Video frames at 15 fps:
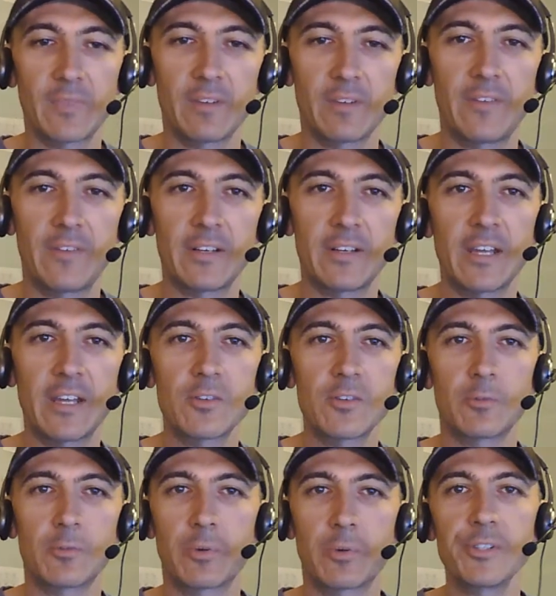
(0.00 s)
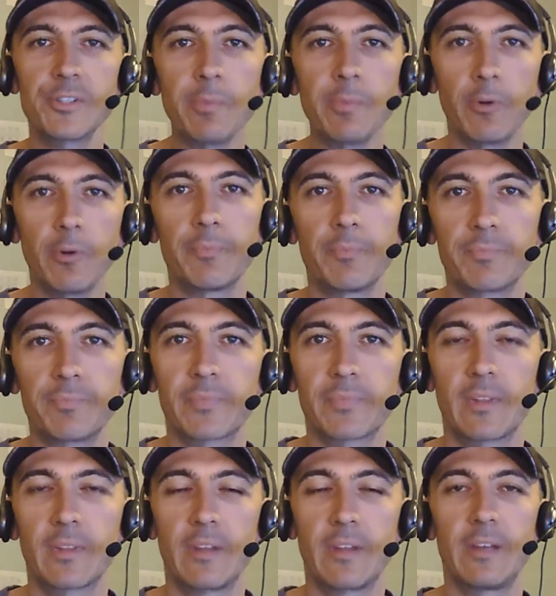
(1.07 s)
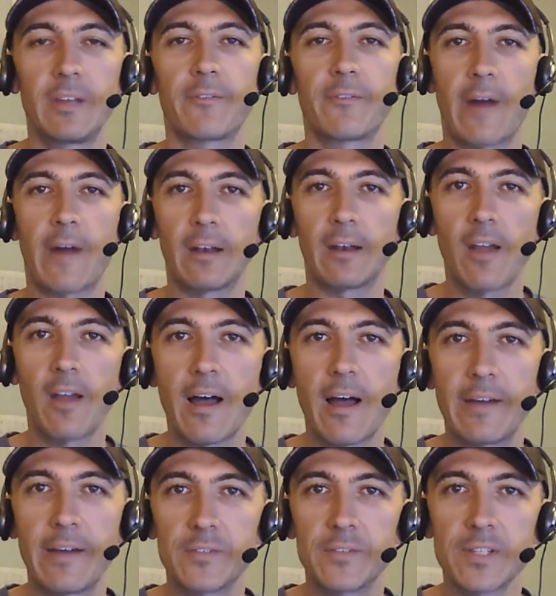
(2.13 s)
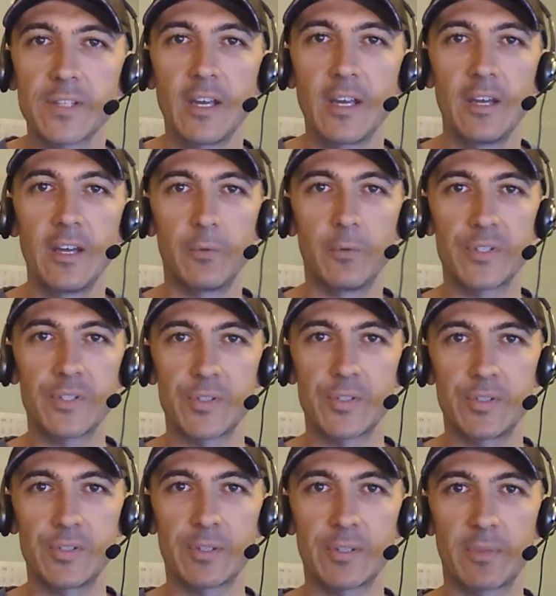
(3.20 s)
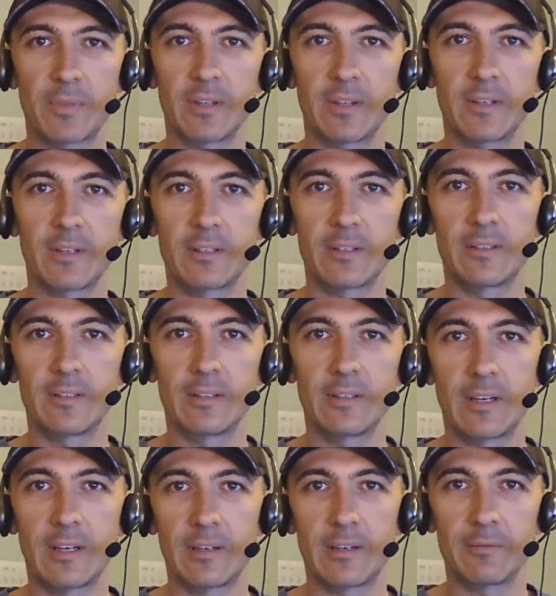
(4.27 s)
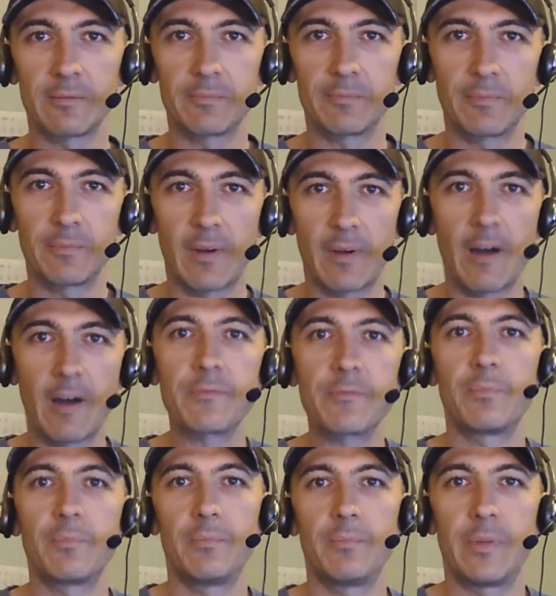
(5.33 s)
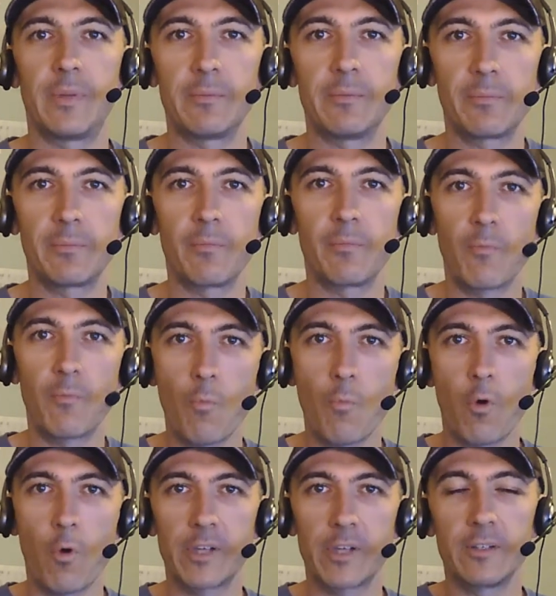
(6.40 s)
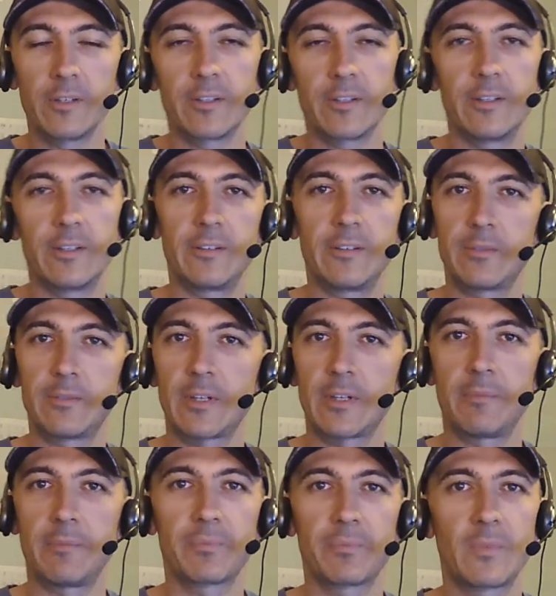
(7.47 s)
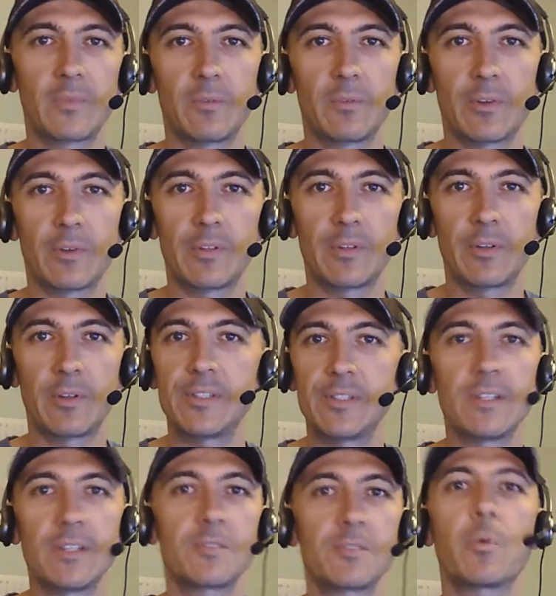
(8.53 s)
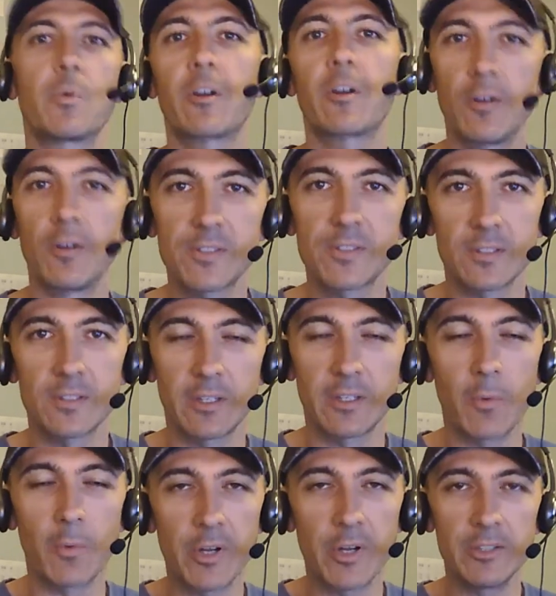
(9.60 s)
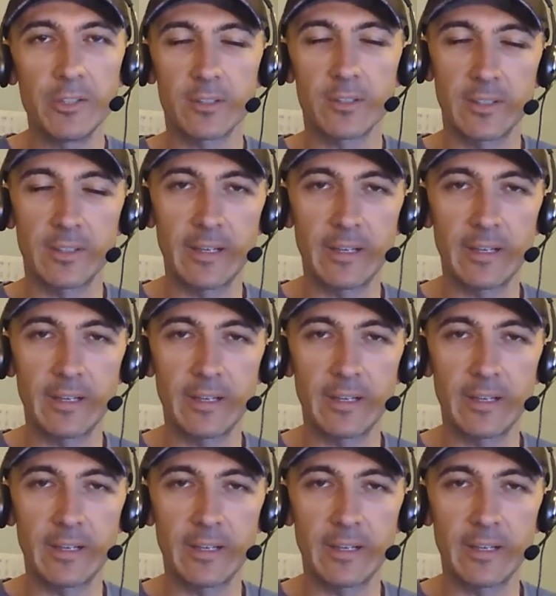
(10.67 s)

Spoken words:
foundational principle for our lives, which is something that I've been working on, and these things we're constantly working on